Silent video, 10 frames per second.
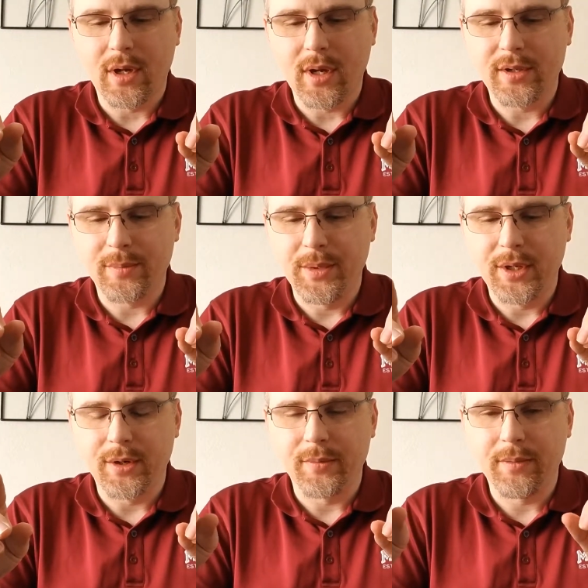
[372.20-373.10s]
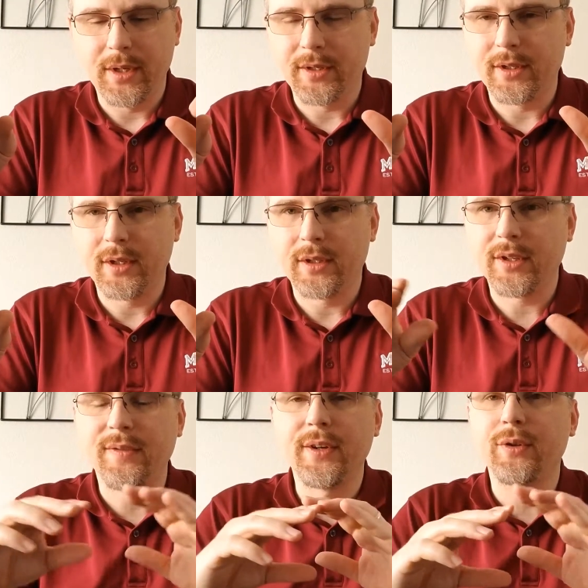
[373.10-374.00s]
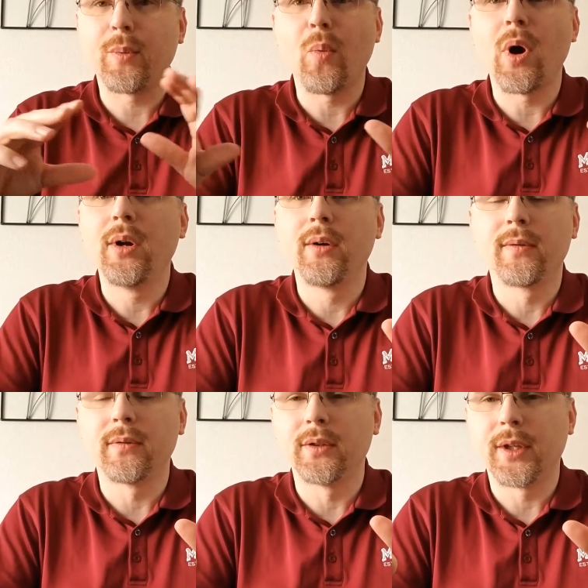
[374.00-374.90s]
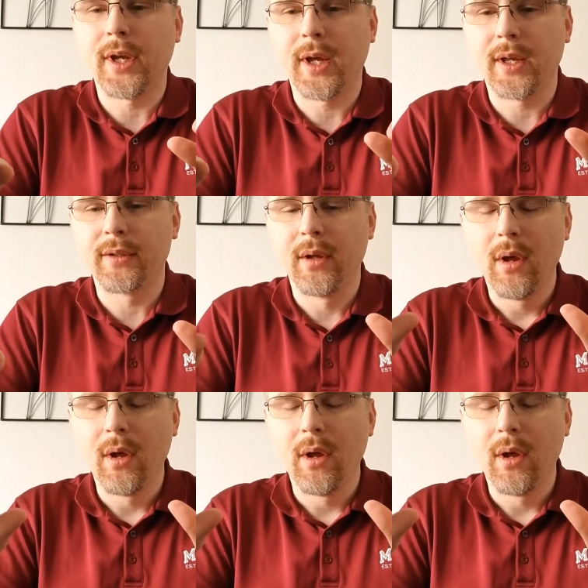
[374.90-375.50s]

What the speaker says: as a beater, because it just feels wonderful in the hand.